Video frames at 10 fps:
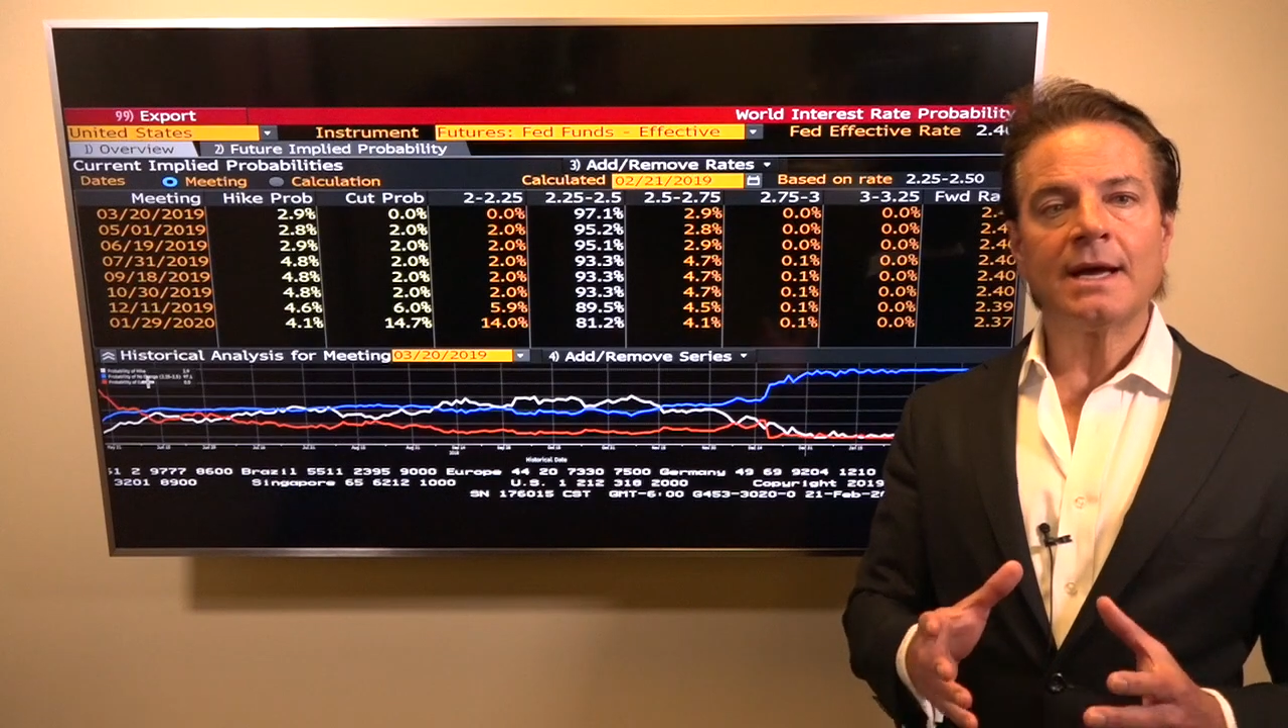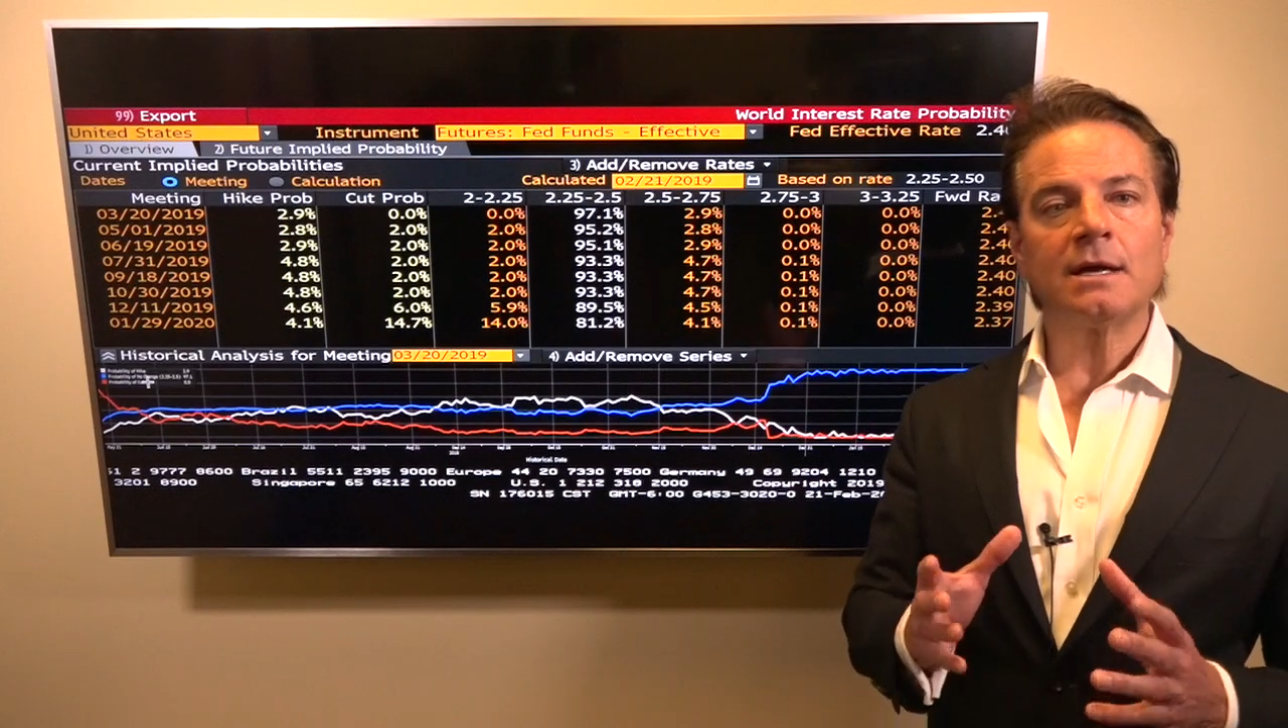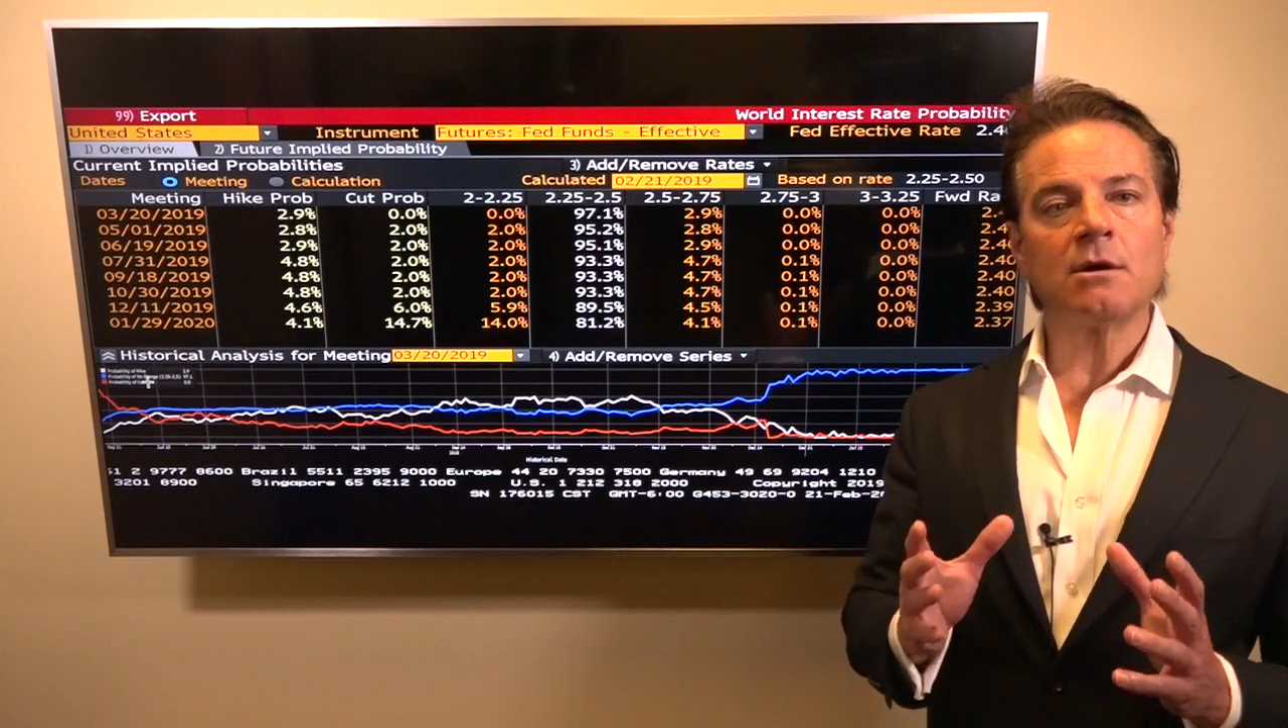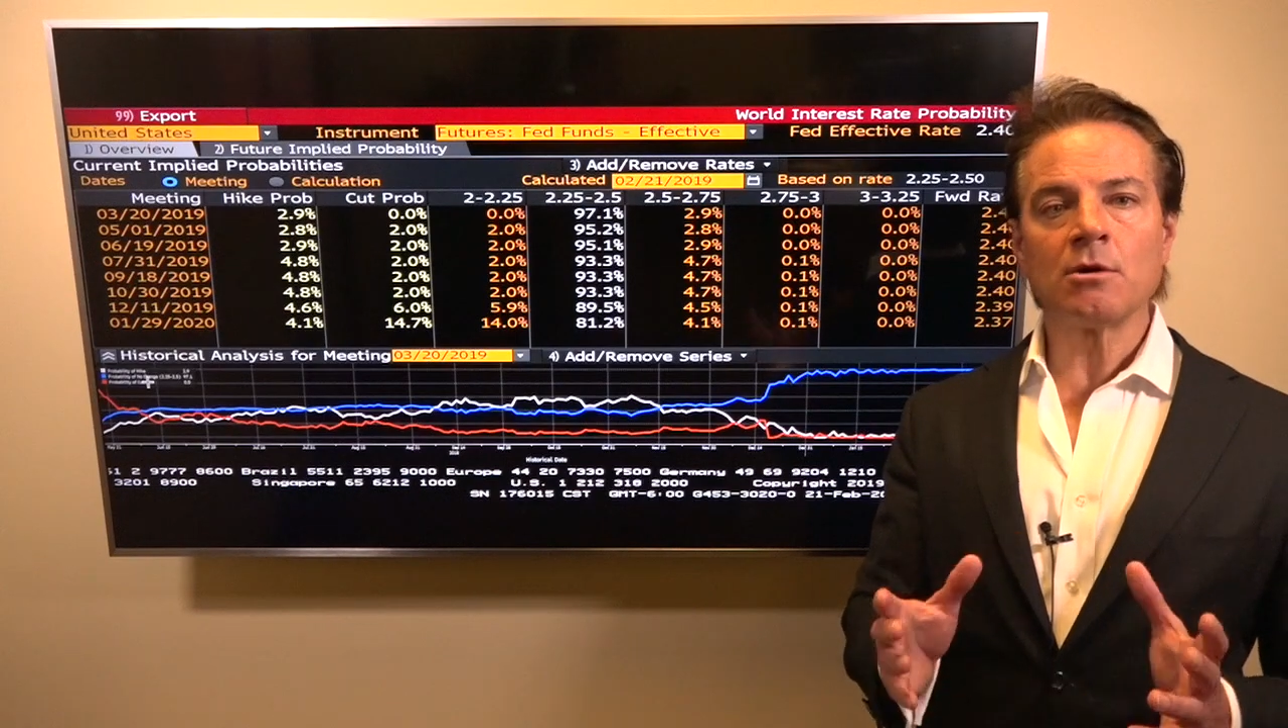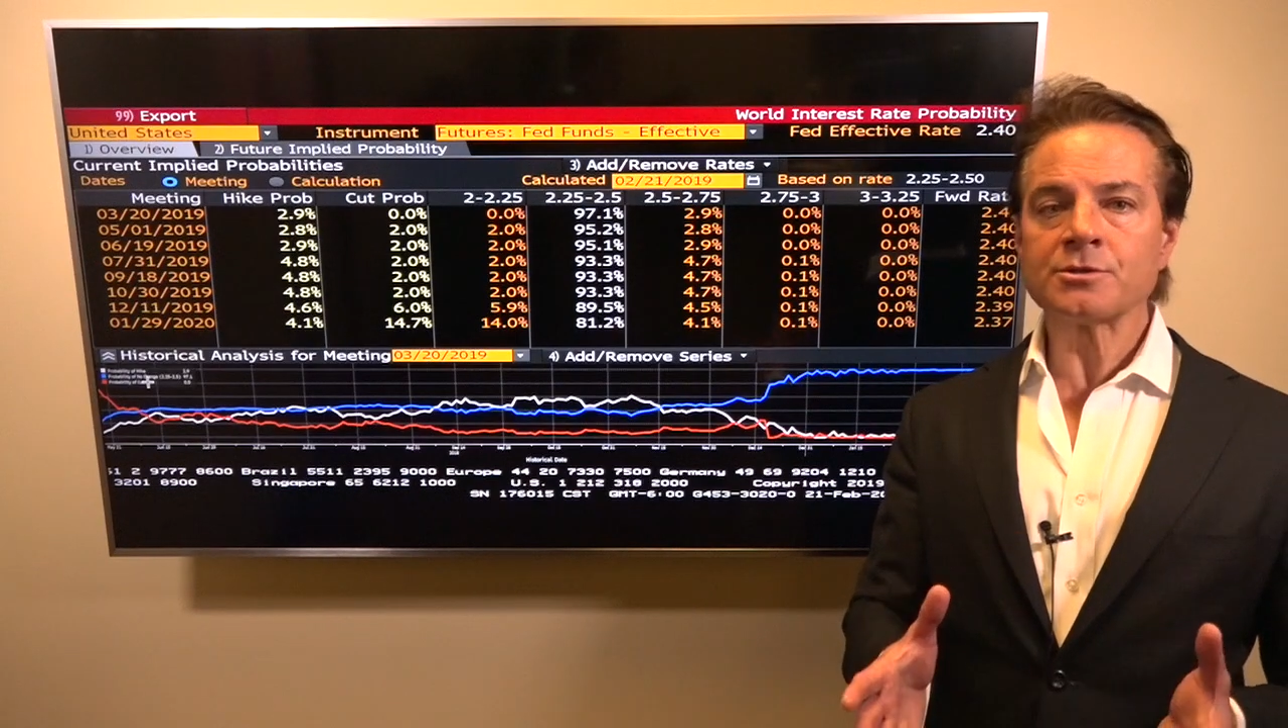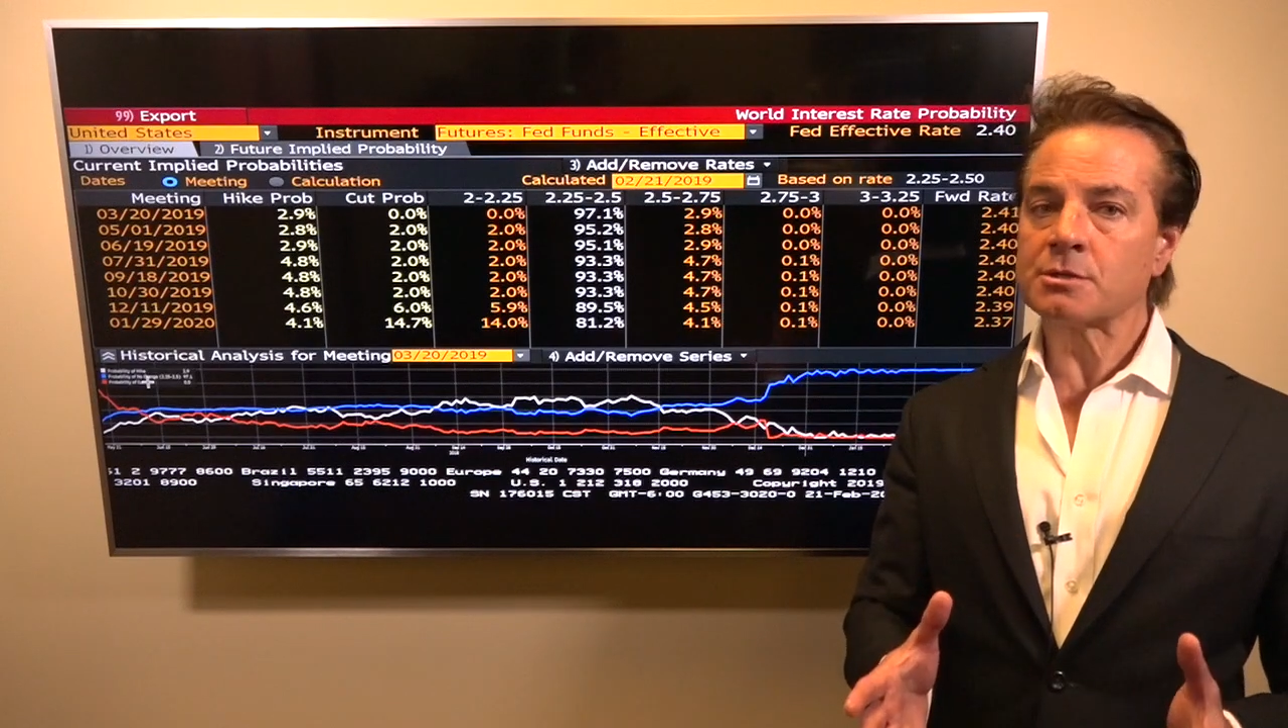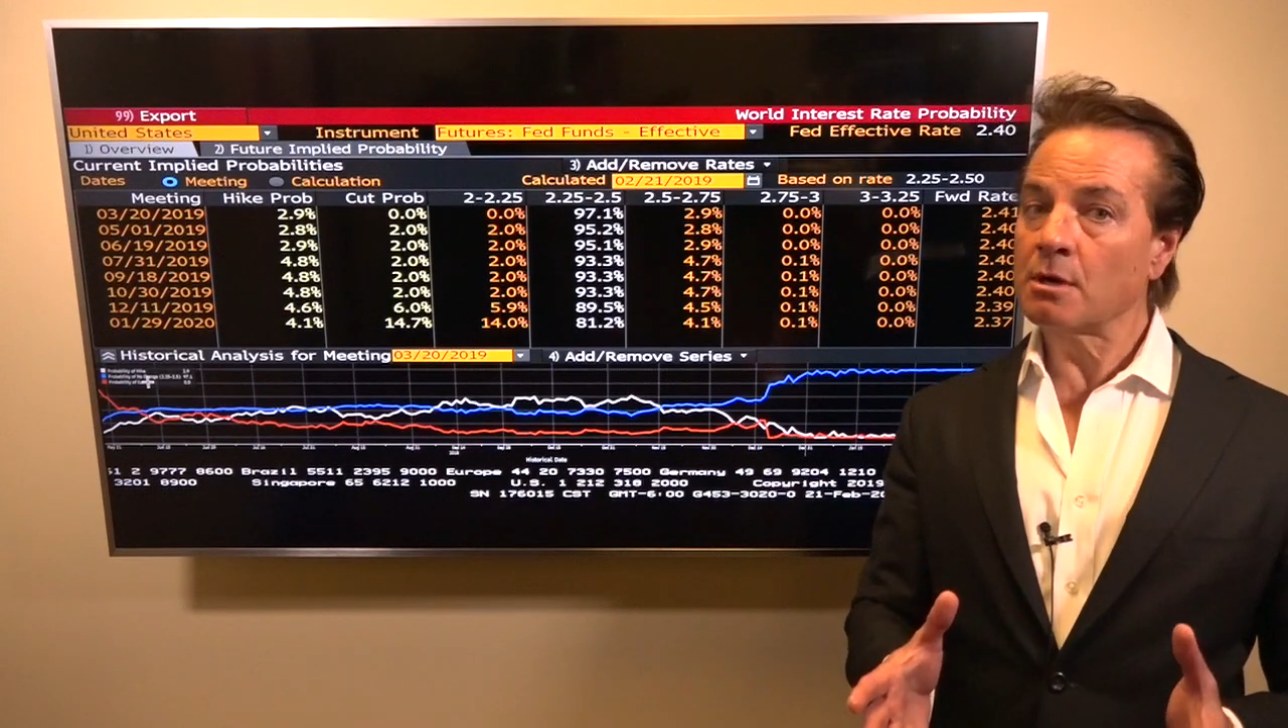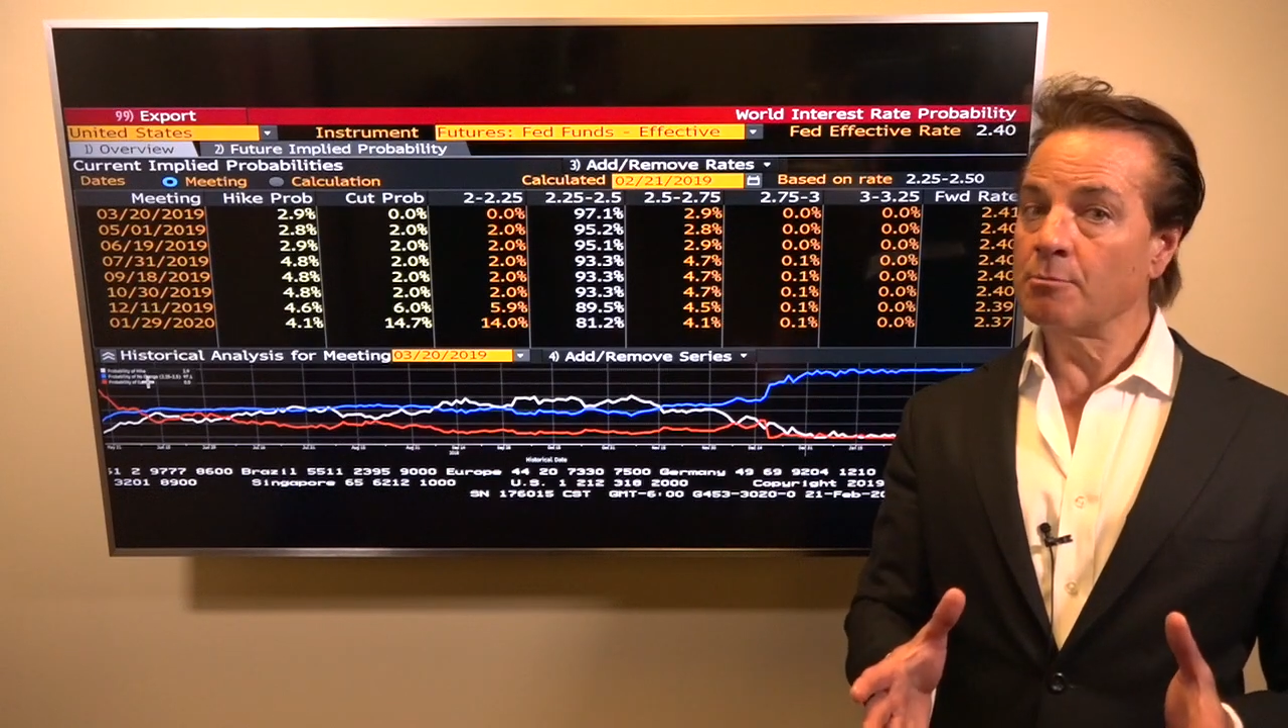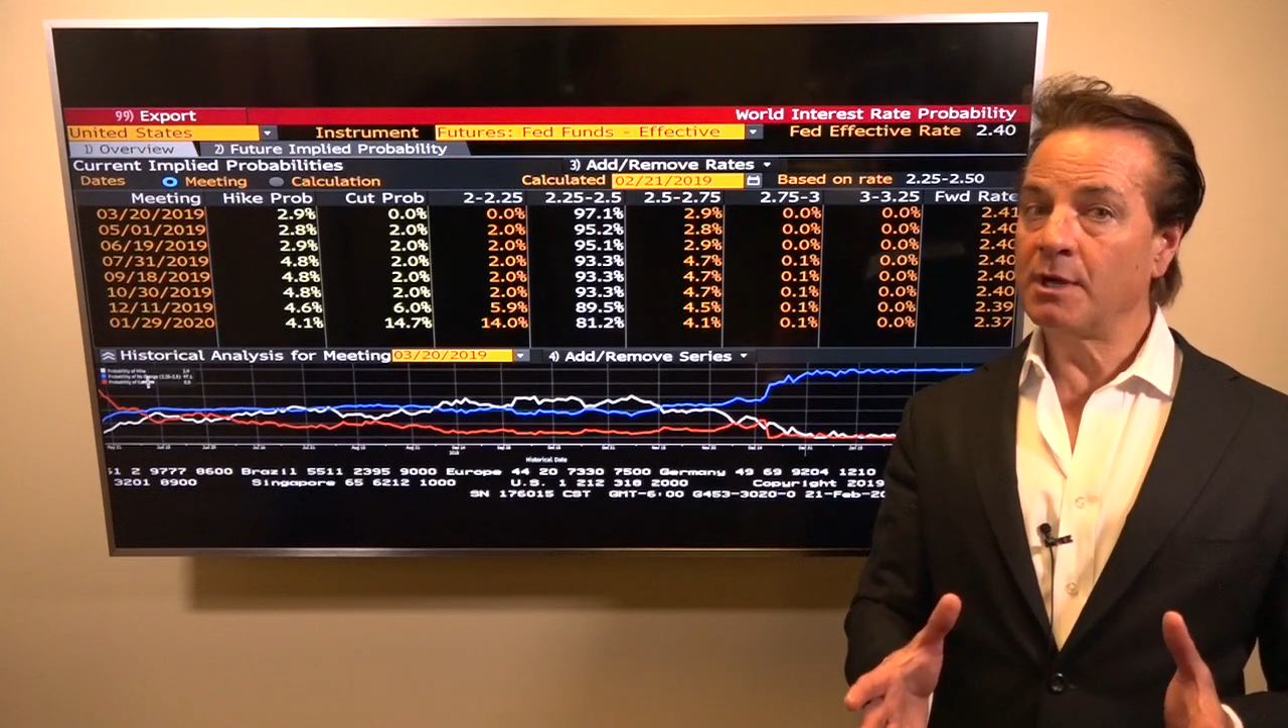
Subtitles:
It also